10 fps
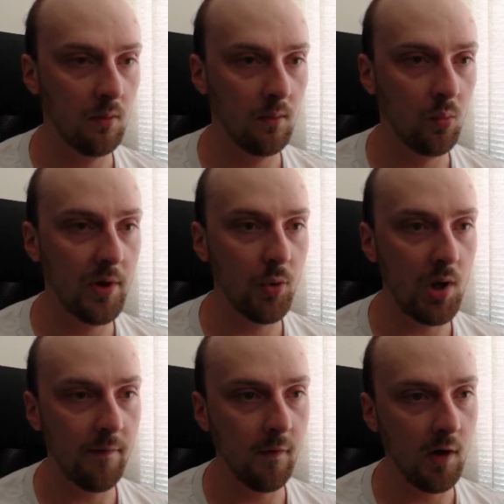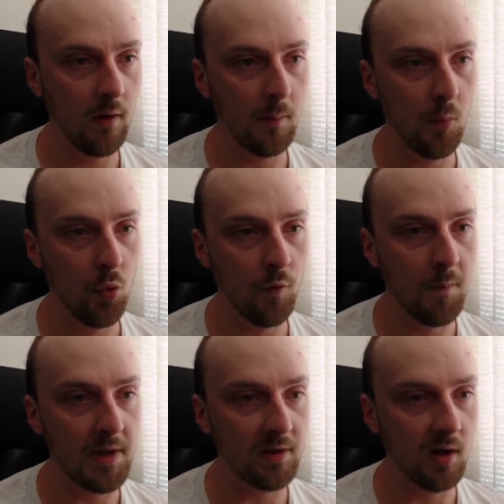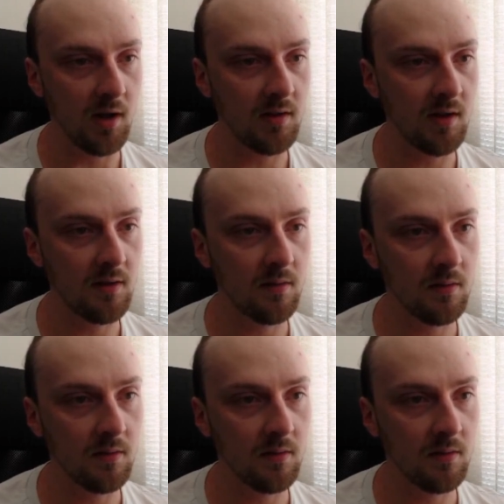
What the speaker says: When you have a movement like that,